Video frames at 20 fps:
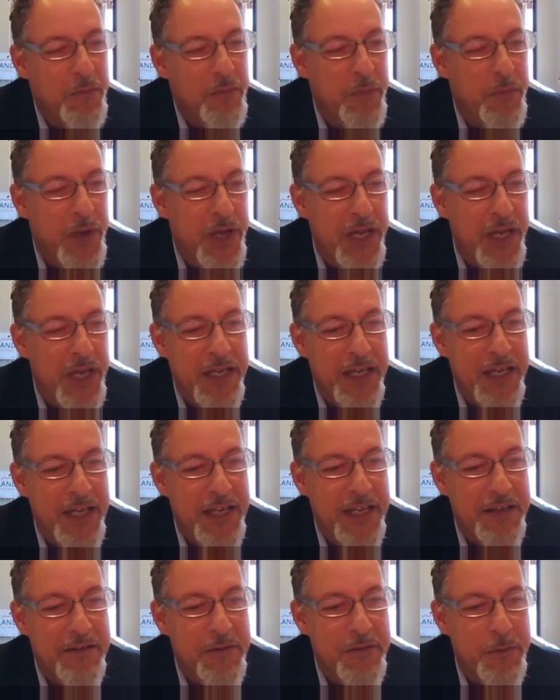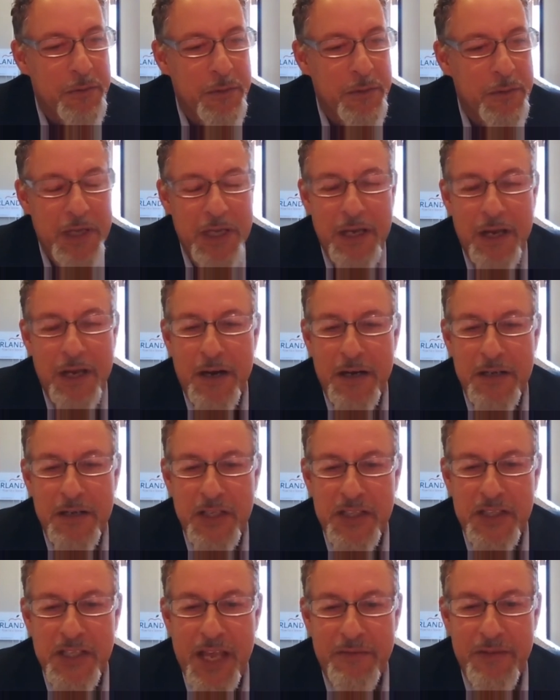But we are
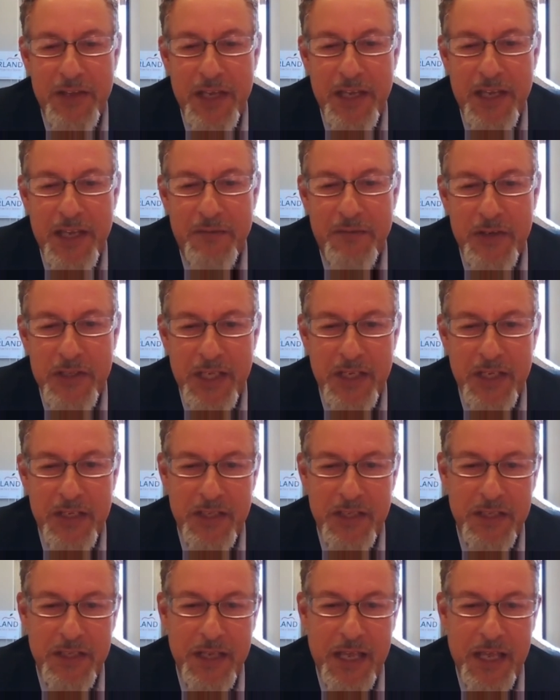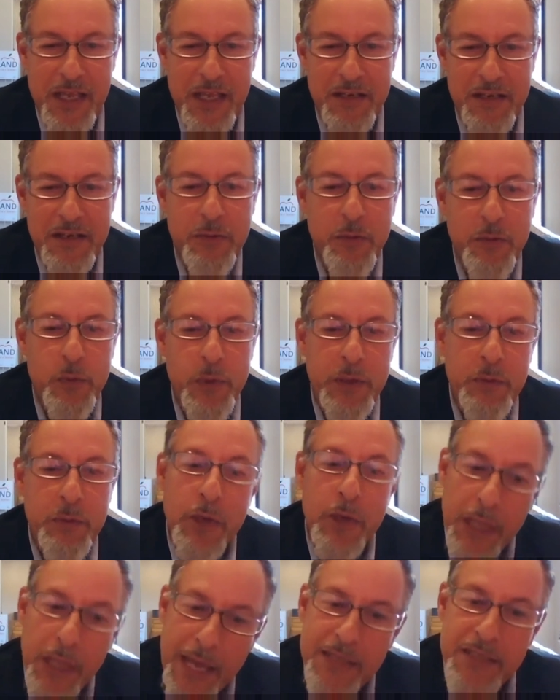just having a conversation, and we will
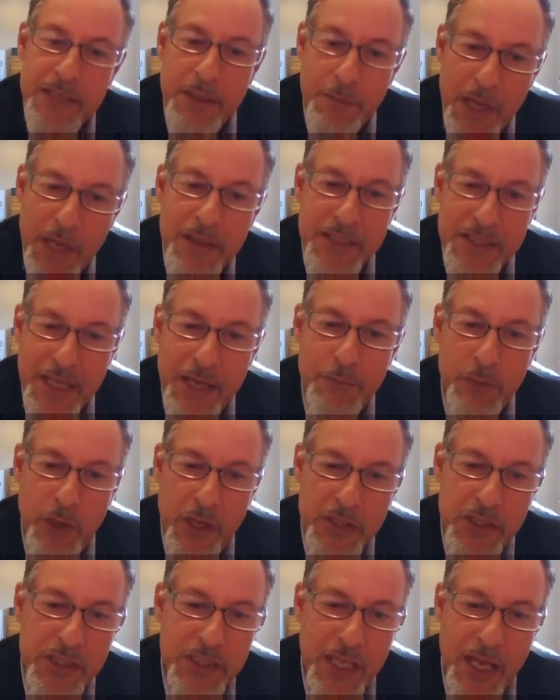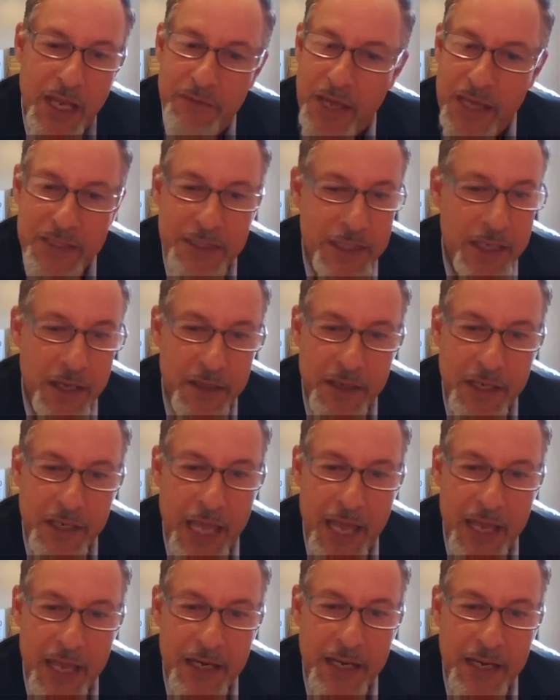ask about the same questions I've asked the other
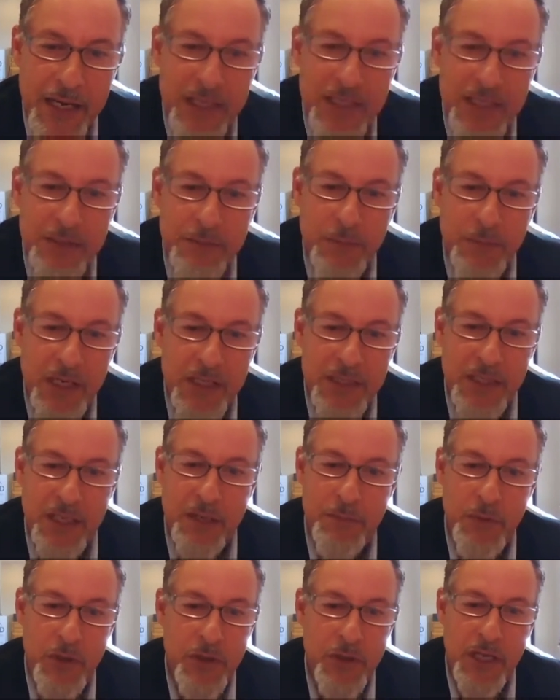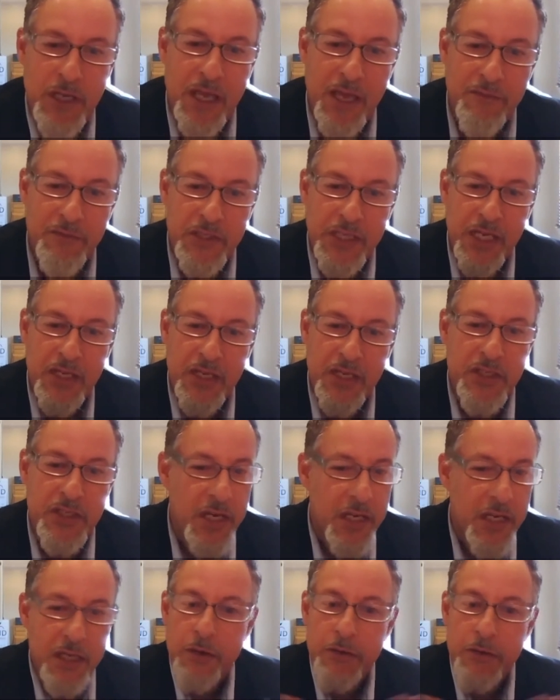candidates, but it's a community conversation. It
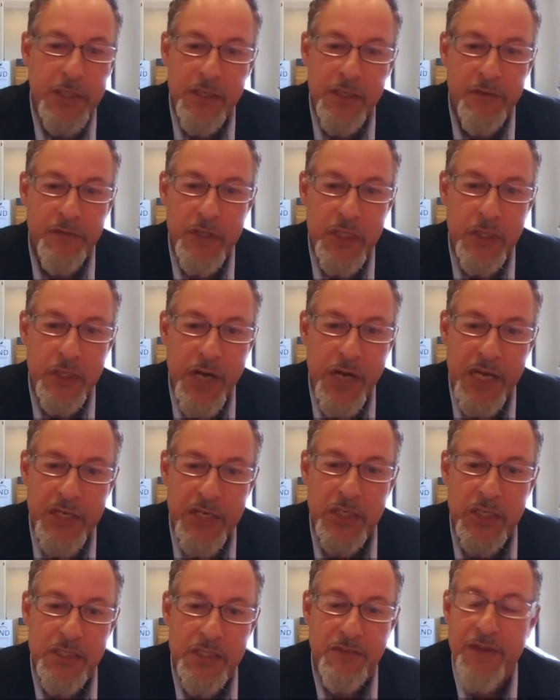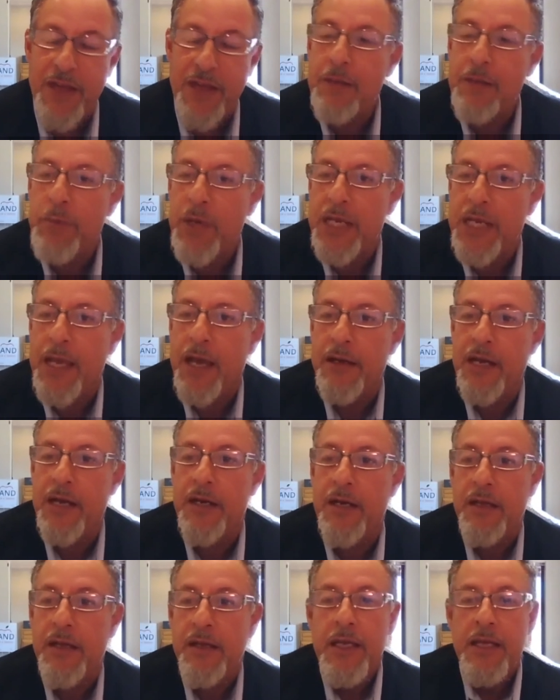goes in different directions. If anybody out here
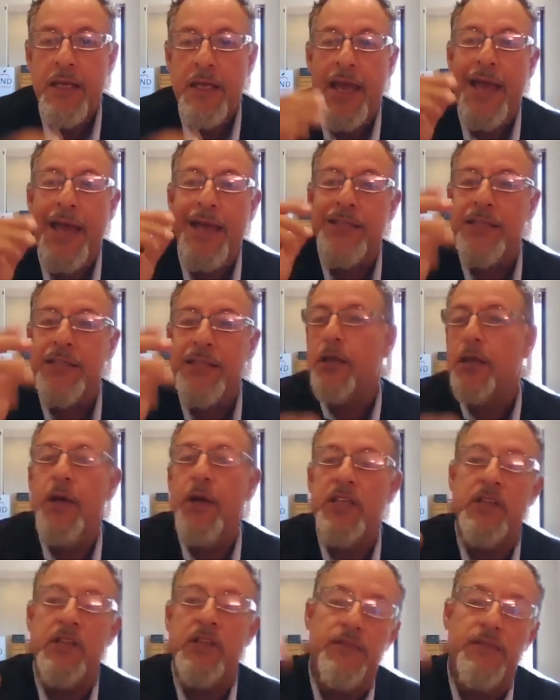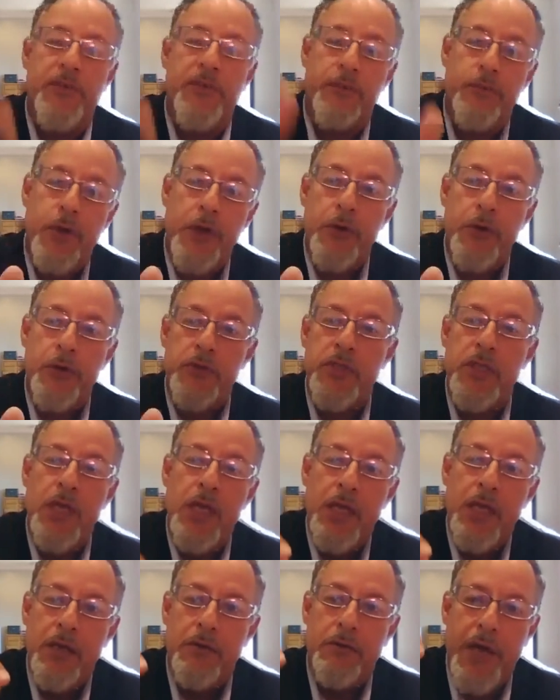has a question for Rose,
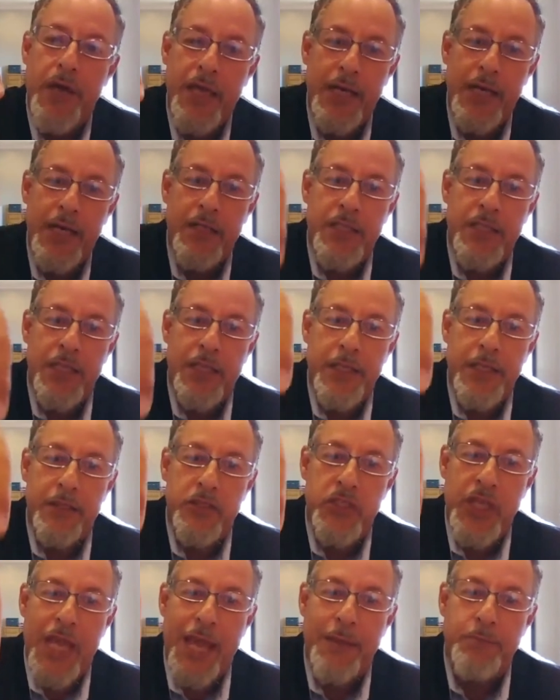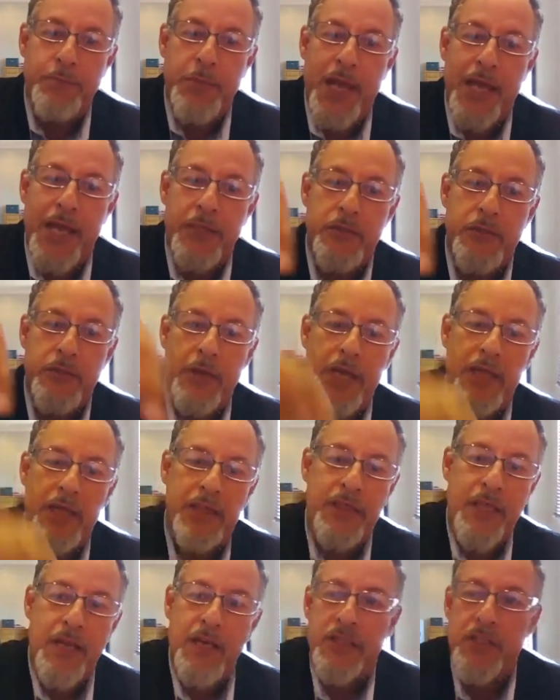write it into the little chat box right
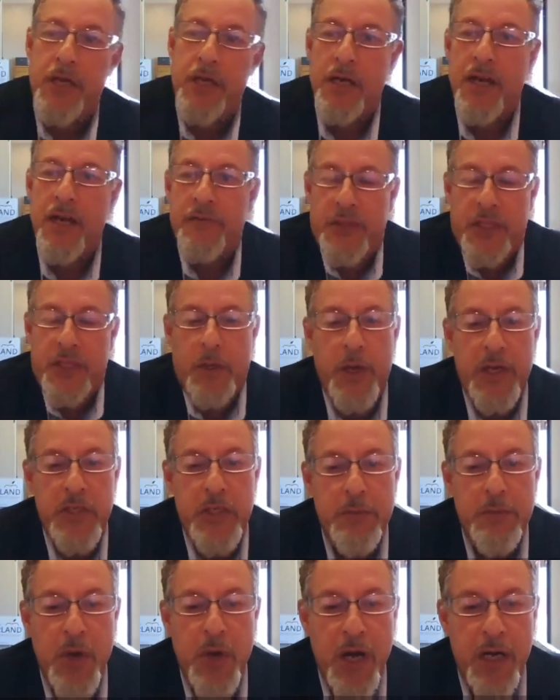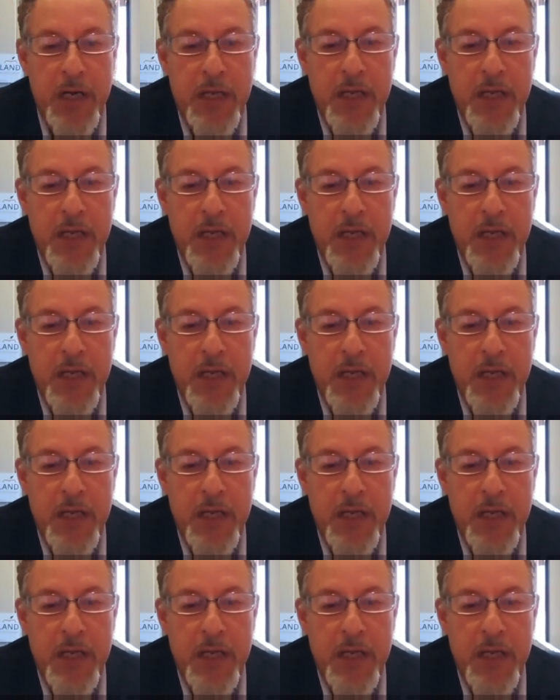there. Start it off with the question mark.